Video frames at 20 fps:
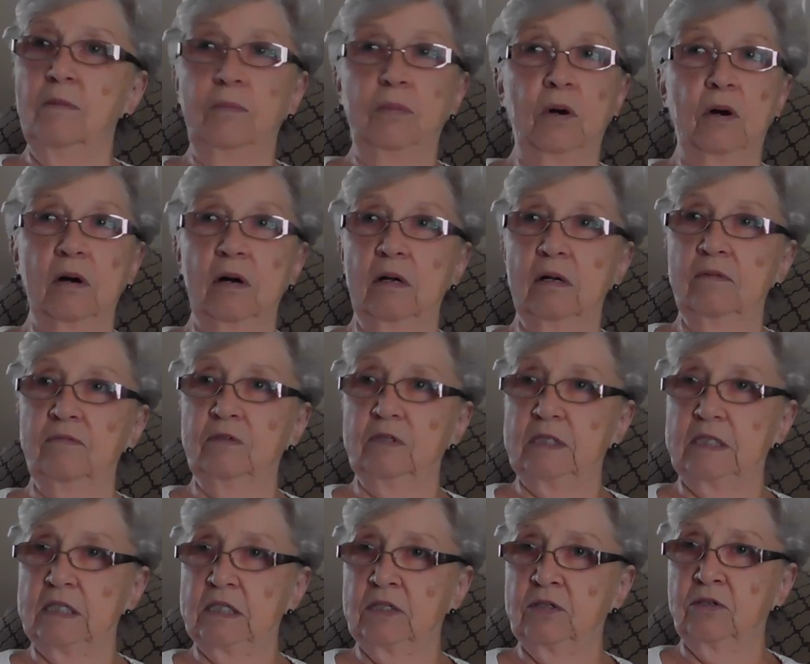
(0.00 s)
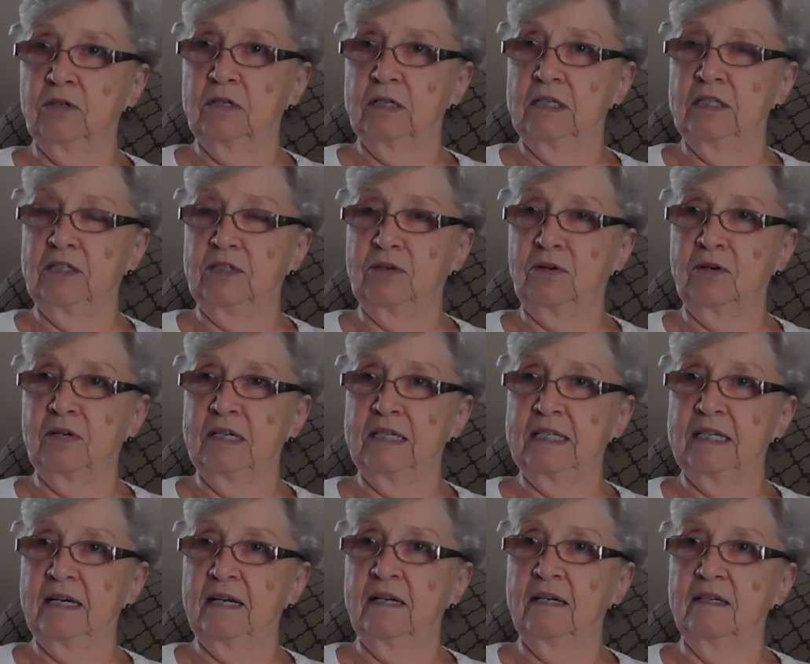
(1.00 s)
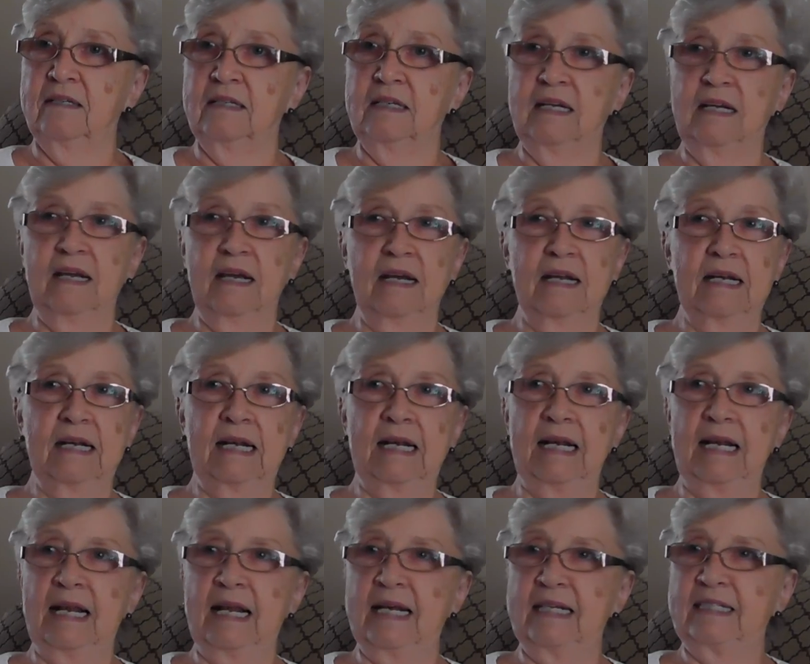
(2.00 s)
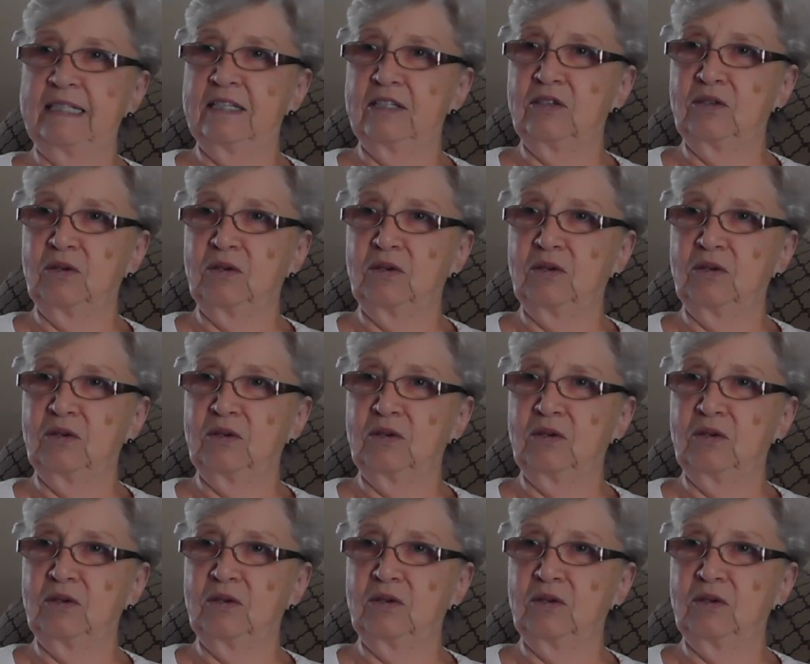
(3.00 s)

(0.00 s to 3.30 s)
Paul was a Tory storyteller, and he had lots of